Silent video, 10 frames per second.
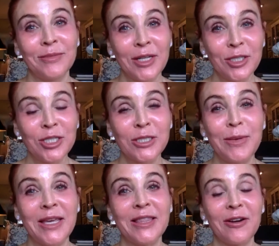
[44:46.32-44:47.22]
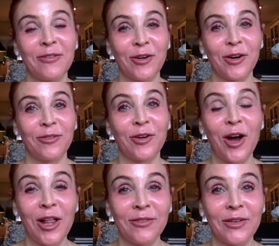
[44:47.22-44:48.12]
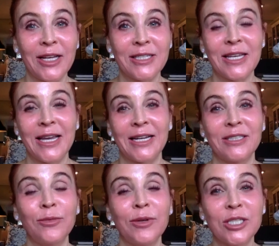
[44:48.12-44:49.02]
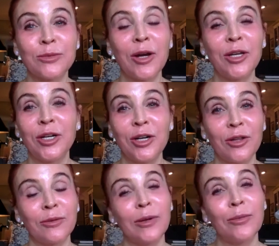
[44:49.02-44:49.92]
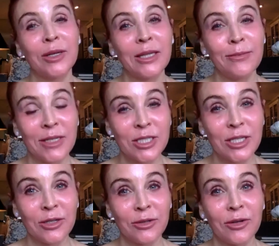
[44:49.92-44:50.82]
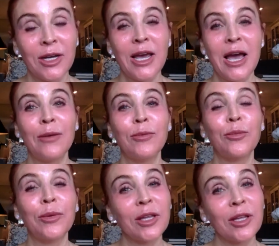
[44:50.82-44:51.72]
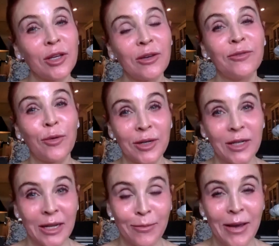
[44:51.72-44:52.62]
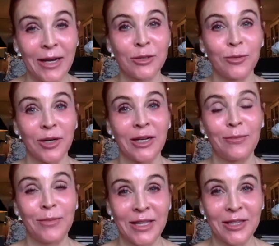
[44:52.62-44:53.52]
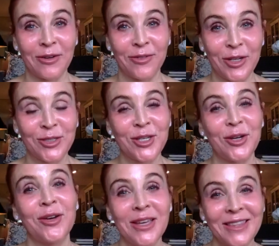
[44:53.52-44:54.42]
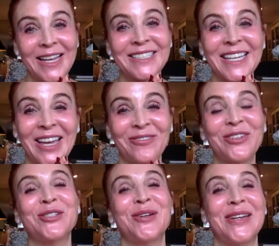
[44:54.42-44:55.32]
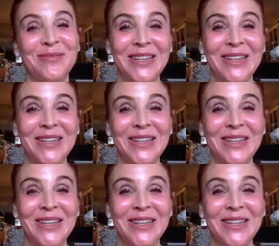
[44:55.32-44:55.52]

just being there for all of us. And we just want you to know that we really miss you. and we're really looking forward to getting back to work and being there for you. So thanks again for joining me.